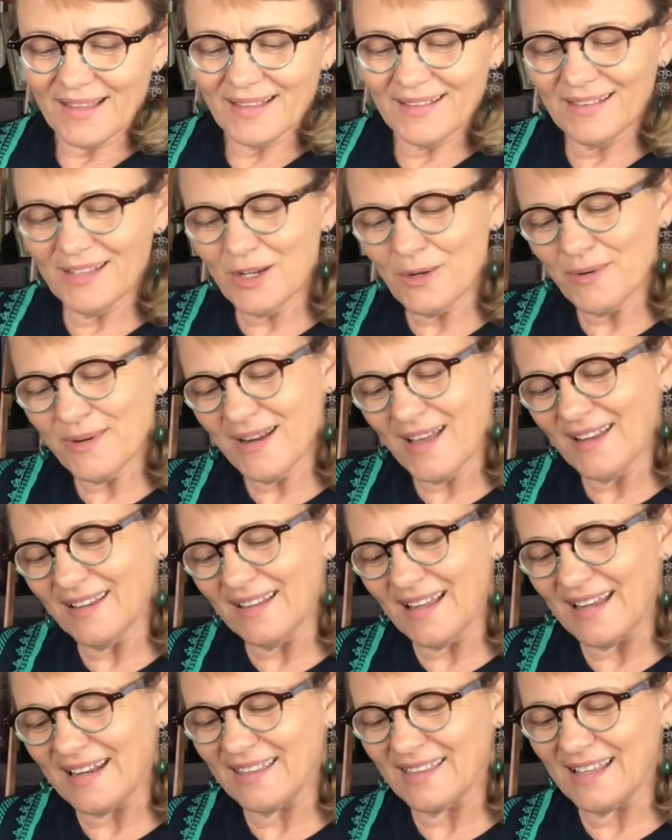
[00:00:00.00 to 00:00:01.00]
There were not a
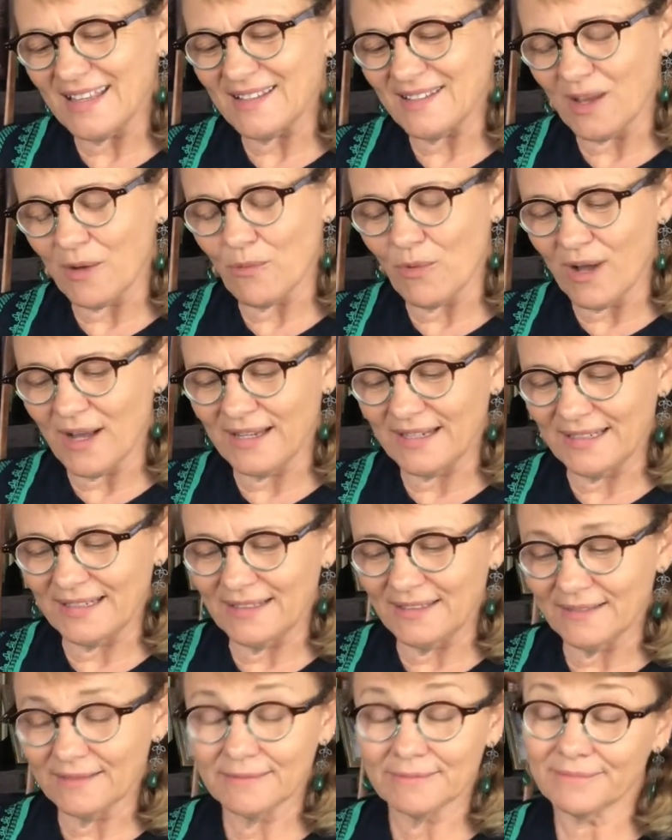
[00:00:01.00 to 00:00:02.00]
lot of things I wanted,
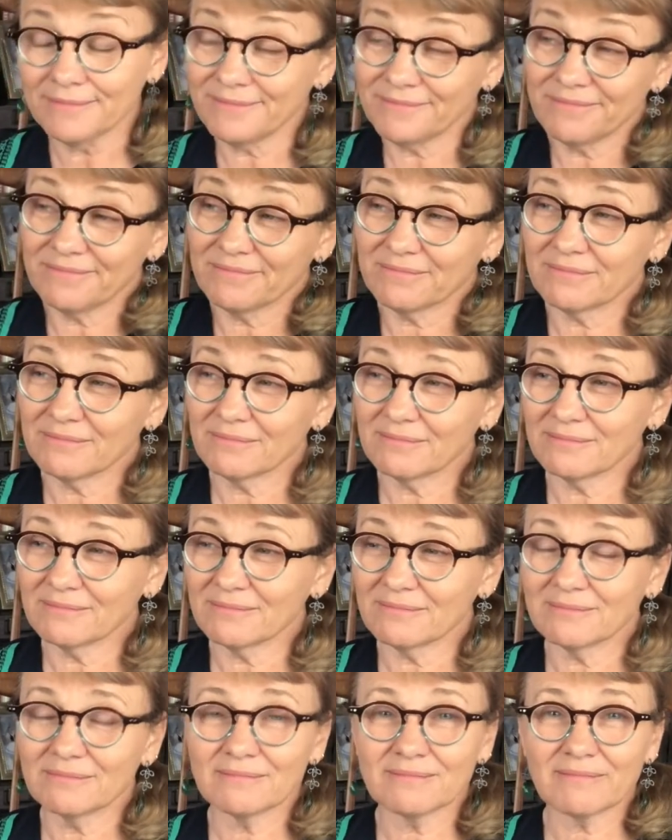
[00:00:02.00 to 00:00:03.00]

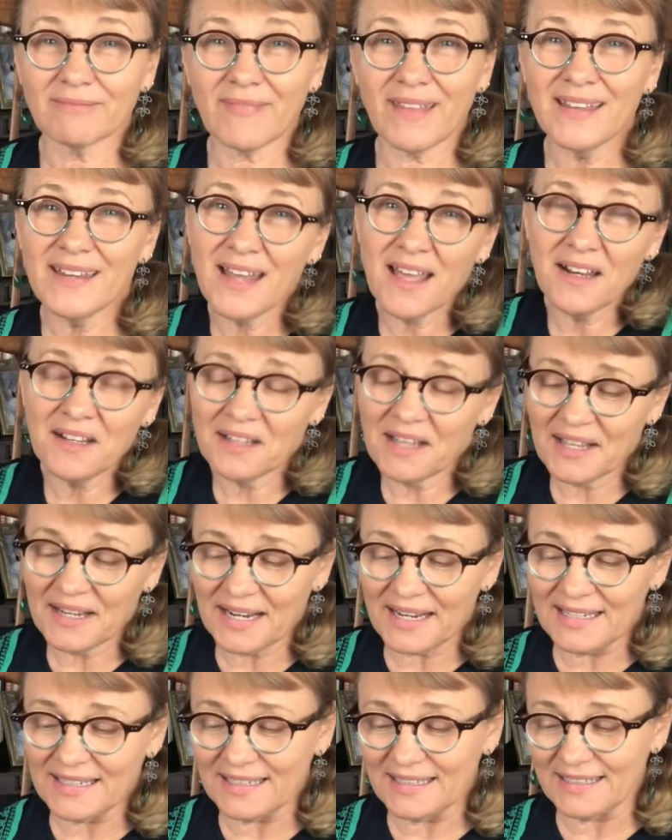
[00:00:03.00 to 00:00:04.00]
and not a lot
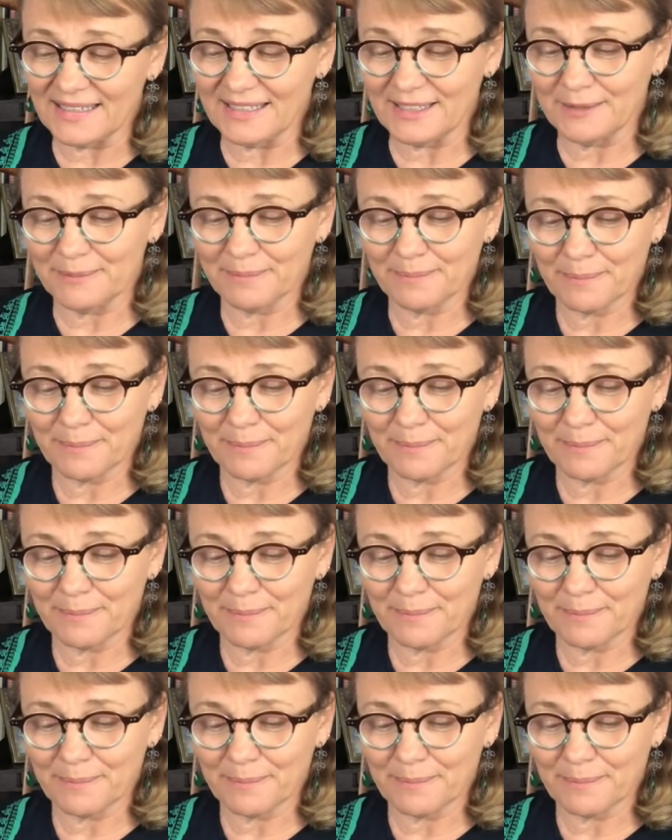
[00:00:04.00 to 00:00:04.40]
I needed.